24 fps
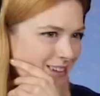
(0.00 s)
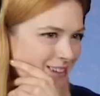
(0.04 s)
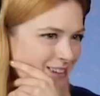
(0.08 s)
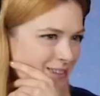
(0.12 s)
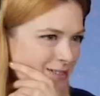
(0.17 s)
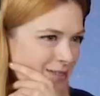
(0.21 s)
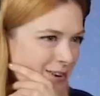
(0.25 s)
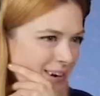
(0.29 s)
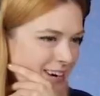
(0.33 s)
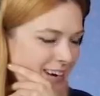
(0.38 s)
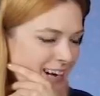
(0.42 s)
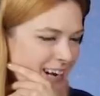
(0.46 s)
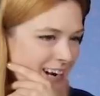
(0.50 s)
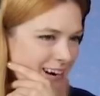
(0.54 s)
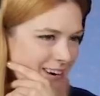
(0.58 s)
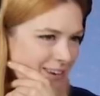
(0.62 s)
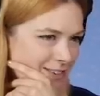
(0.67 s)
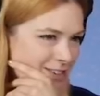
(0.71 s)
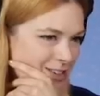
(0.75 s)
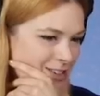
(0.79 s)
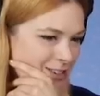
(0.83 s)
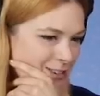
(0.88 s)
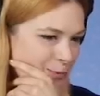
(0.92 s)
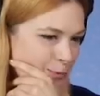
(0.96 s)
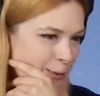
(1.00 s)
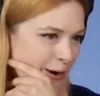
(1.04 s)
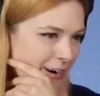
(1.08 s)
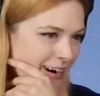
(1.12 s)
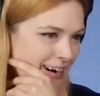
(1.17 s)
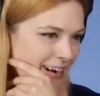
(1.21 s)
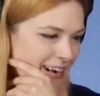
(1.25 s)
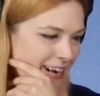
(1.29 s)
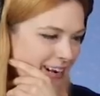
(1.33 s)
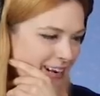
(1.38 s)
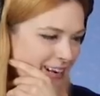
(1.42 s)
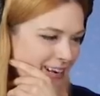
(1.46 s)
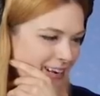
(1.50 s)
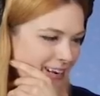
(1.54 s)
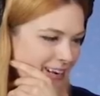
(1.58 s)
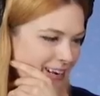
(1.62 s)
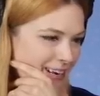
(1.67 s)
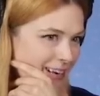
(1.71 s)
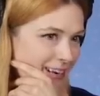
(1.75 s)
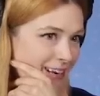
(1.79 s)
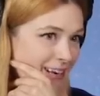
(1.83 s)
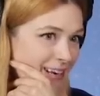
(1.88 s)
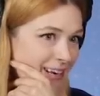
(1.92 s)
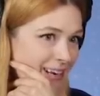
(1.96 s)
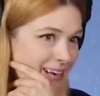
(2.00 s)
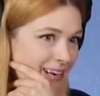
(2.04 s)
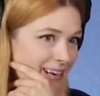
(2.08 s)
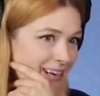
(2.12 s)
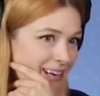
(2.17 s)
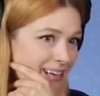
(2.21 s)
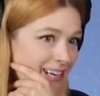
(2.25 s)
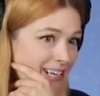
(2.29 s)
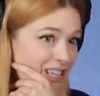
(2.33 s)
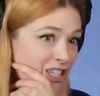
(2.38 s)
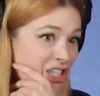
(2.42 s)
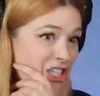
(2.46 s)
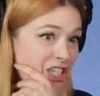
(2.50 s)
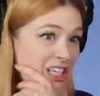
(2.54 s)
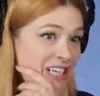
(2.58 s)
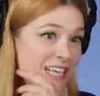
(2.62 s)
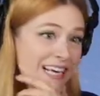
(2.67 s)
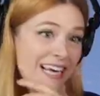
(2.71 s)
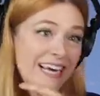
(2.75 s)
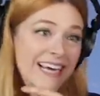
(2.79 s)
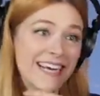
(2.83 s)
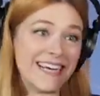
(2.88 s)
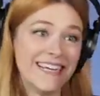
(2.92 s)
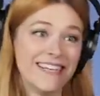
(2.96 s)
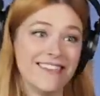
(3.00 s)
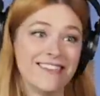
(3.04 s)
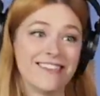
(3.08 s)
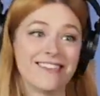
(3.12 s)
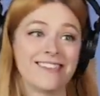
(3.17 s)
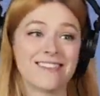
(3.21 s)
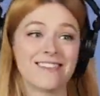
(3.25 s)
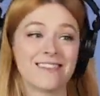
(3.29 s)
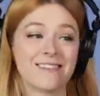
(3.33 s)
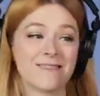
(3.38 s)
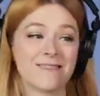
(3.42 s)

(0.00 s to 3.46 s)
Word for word: Let's find out if she's pregnant. She is.